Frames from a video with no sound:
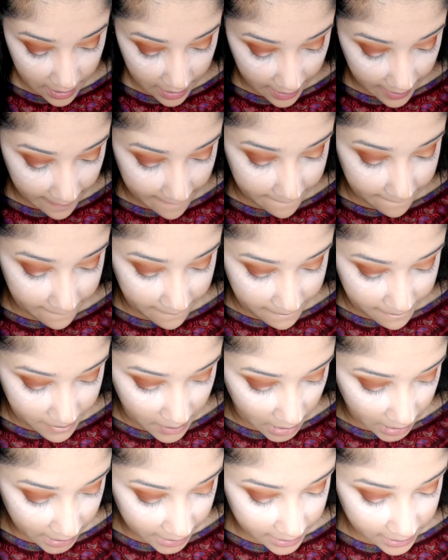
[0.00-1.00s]
I
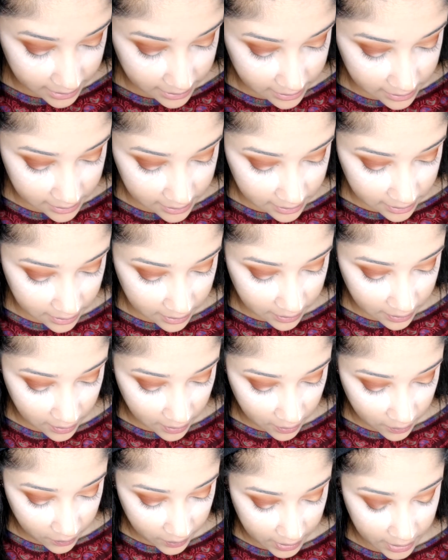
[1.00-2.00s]
might
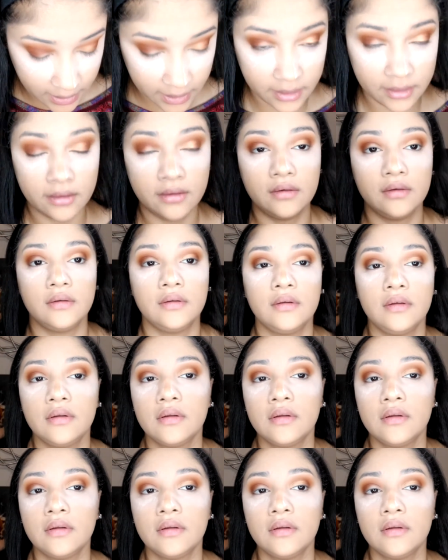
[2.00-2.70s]
go in,